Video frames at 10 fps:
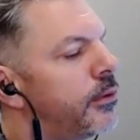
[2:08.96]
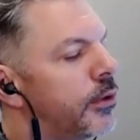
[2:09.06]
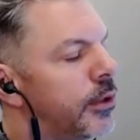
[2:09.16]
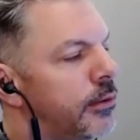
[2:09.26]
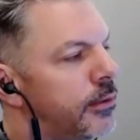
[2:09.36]

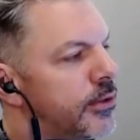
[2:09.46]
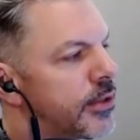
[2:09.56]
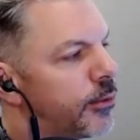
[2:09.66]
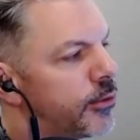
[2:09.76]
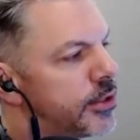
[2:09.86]
Good. This
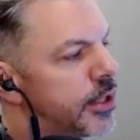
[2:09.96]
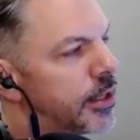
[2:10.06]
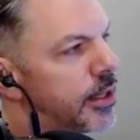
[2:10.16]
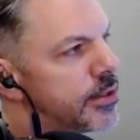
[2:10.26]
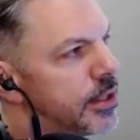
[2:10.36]
time I want you to
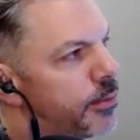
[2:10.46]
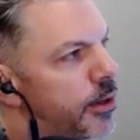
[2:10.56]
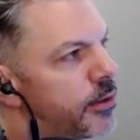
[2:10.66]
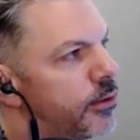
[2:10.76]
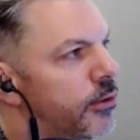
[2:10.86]
take a nice deep
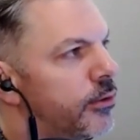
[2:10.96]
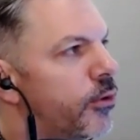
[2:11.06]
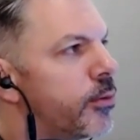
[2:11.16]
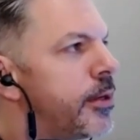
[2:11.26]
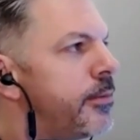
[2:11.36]
breath and hold it
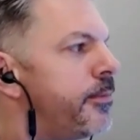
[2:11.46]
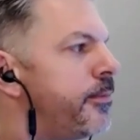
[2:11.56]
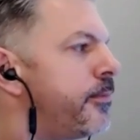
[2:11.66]
for me.